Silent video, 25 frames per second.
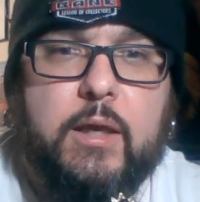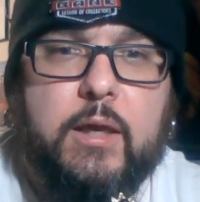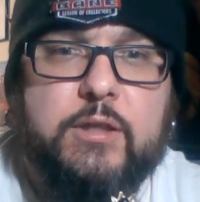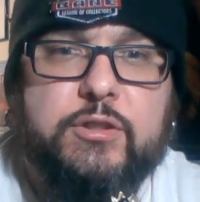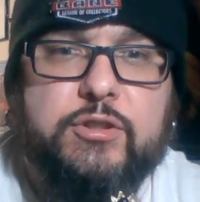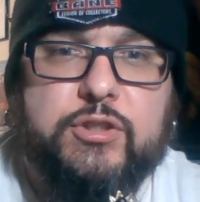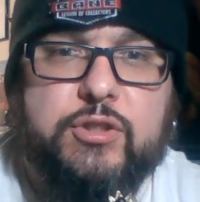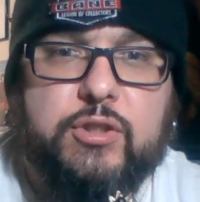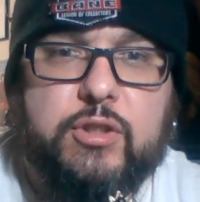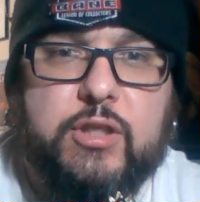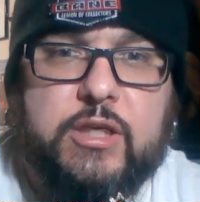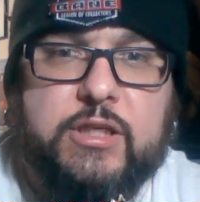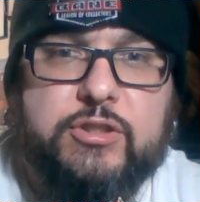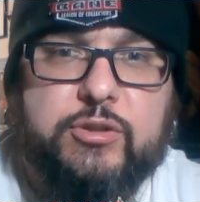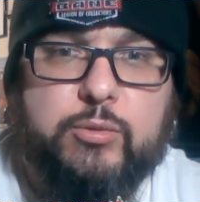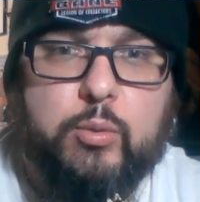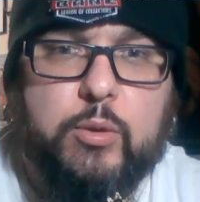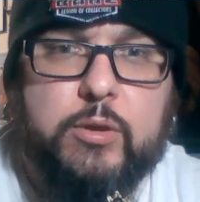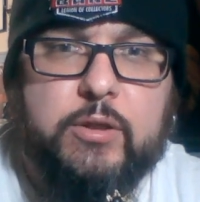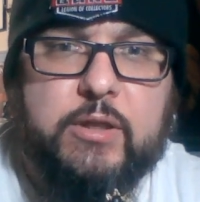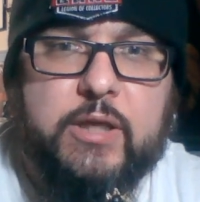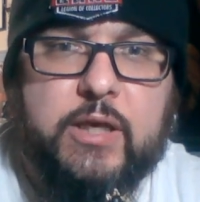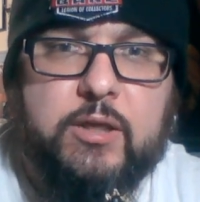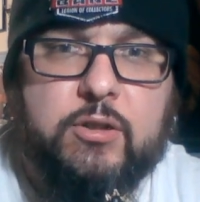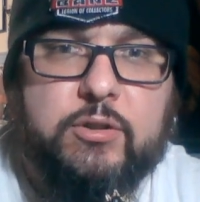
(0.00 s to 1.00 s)
And so that's
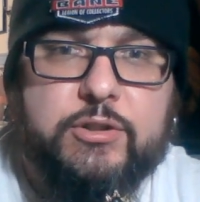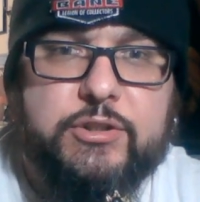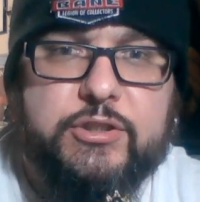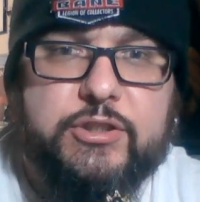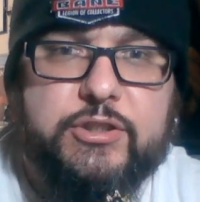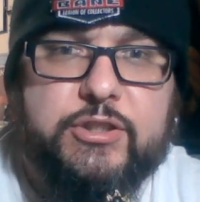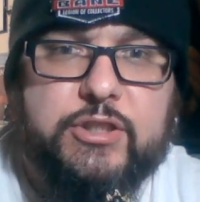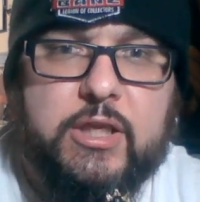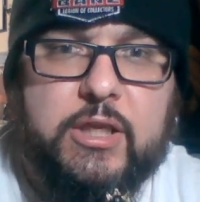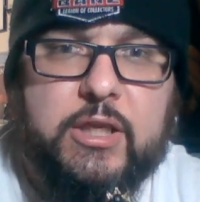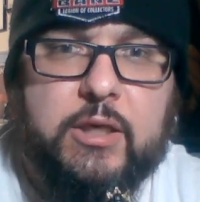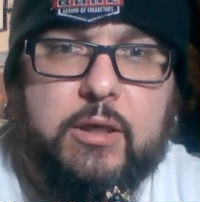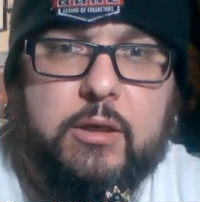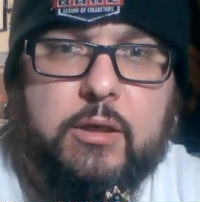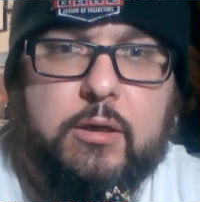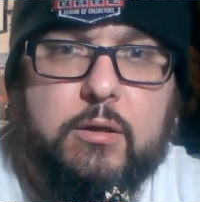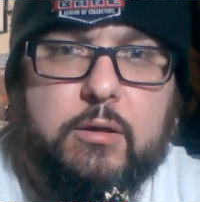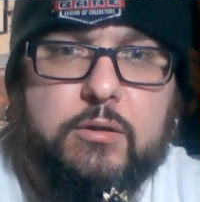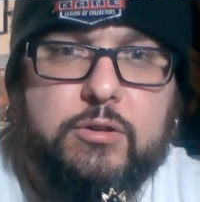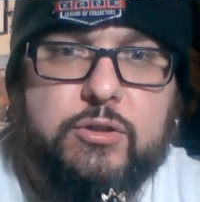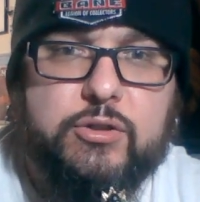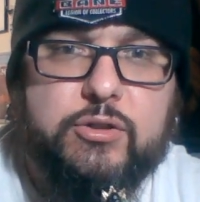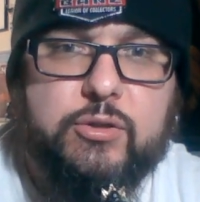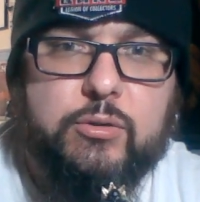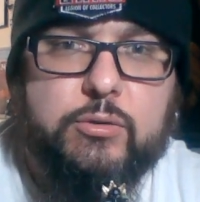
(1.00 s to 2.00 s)
where that'll sit.
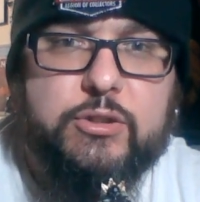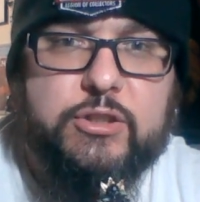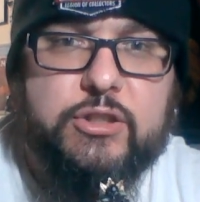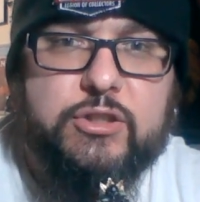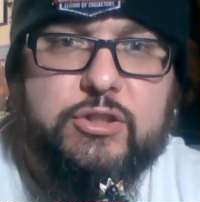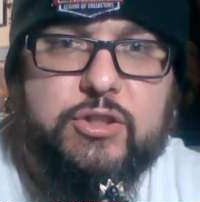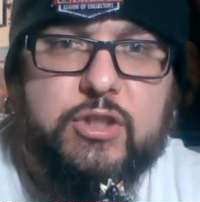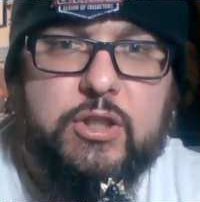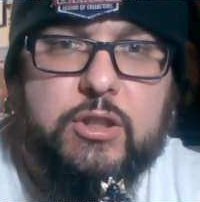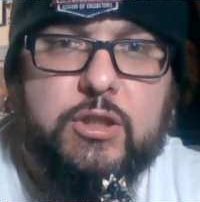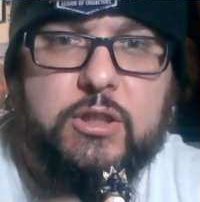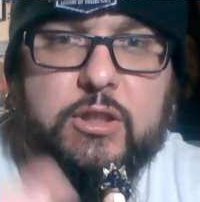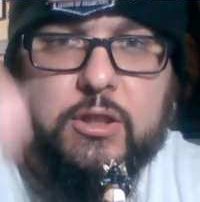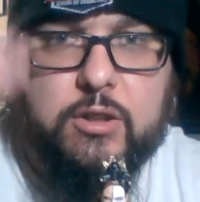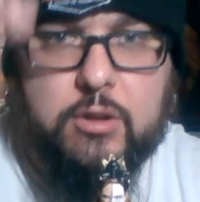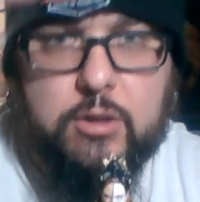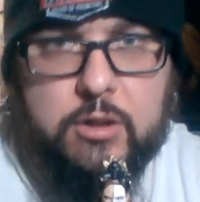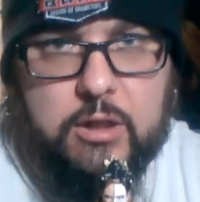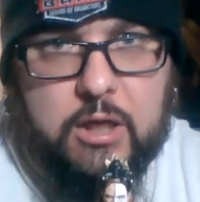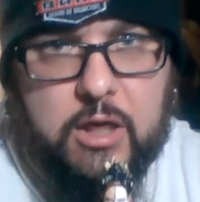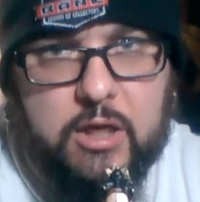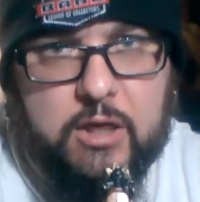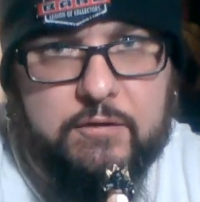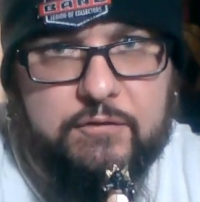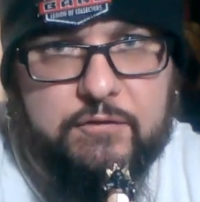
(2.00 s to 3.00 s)
So it sits a
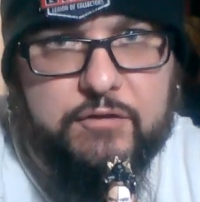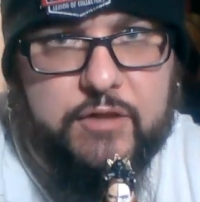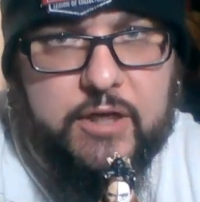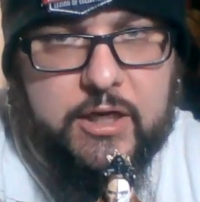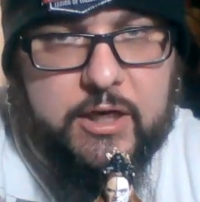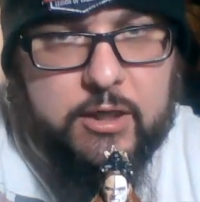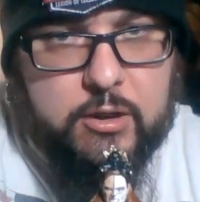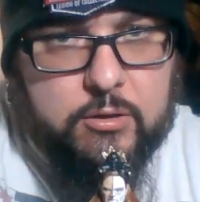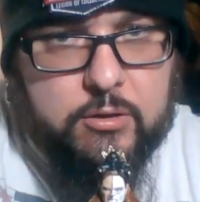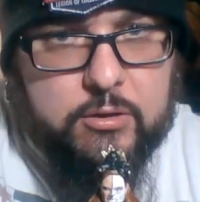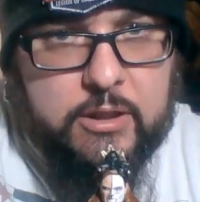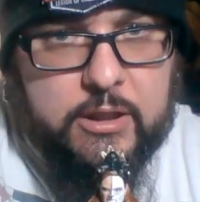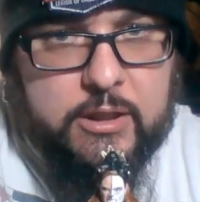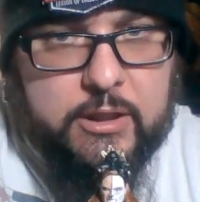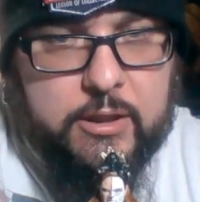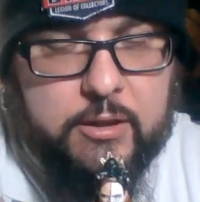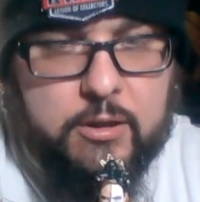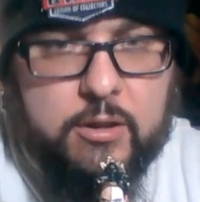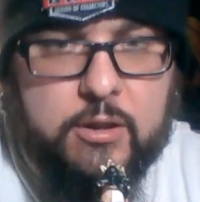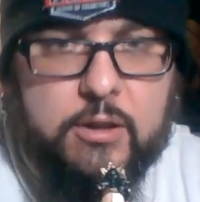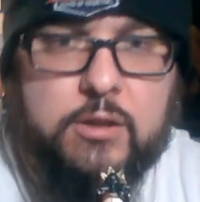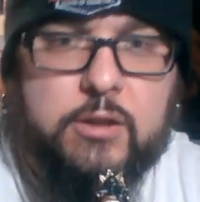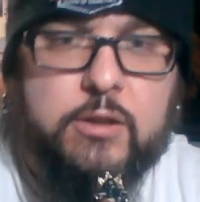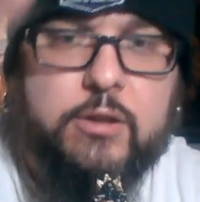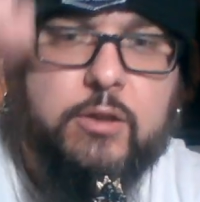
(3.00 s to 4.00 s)
little off the hairline,
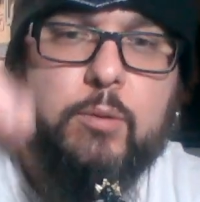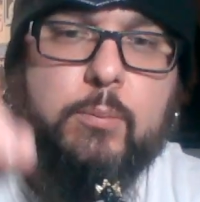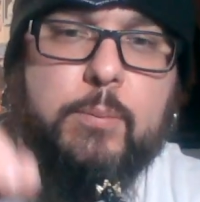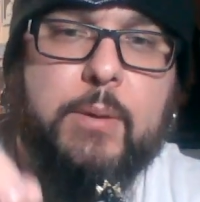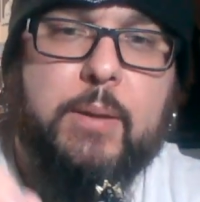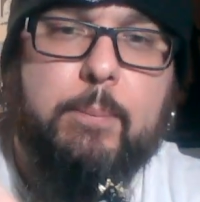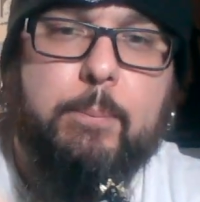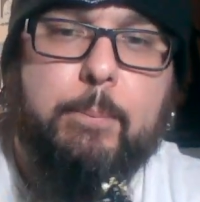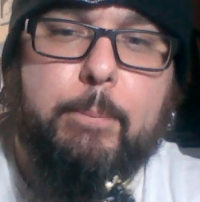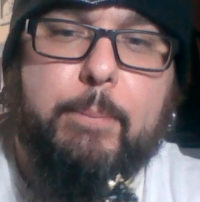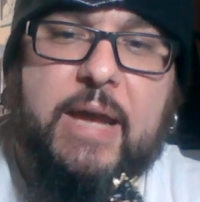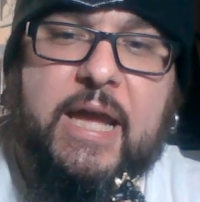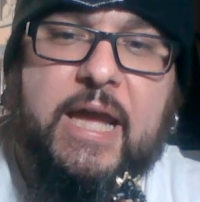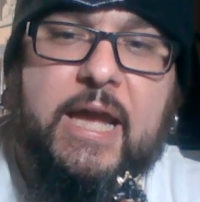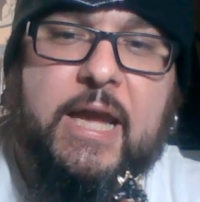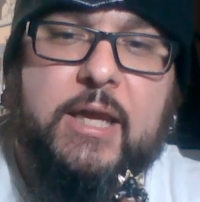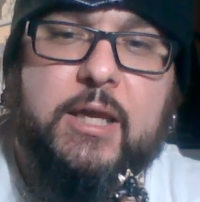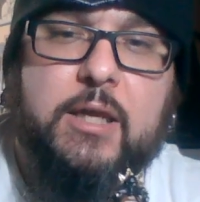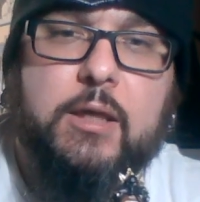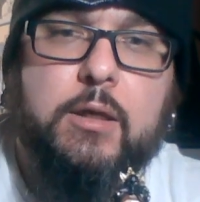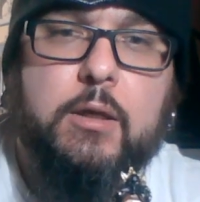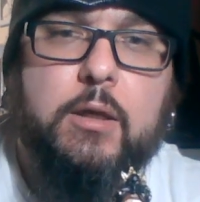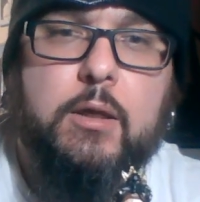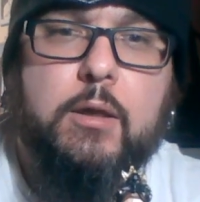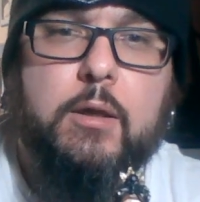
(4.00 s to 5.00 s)
a little bit
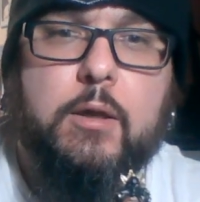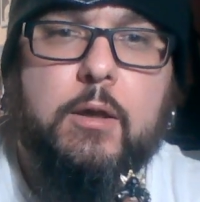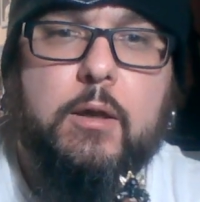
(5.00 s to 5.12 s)
back.